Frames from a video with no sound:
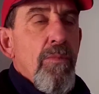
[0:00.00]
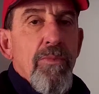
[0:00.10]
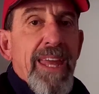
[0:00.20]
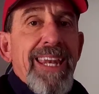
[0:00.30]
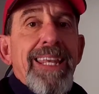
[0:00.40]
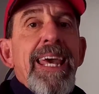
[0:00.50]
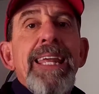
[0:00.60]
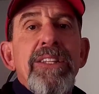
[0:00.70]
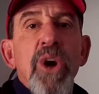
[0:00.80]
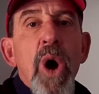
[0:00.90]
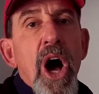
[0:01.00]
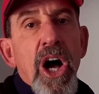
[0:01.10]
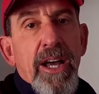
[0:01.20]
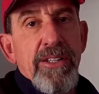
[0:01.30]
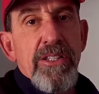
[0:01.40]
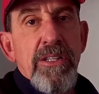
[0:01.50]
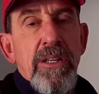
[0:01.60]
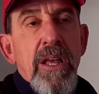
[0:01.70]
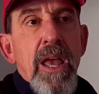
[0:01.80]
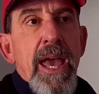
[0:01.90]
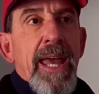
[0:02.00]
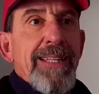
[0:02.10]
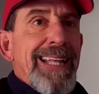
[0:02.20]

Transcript: They didn't get it till August. And it's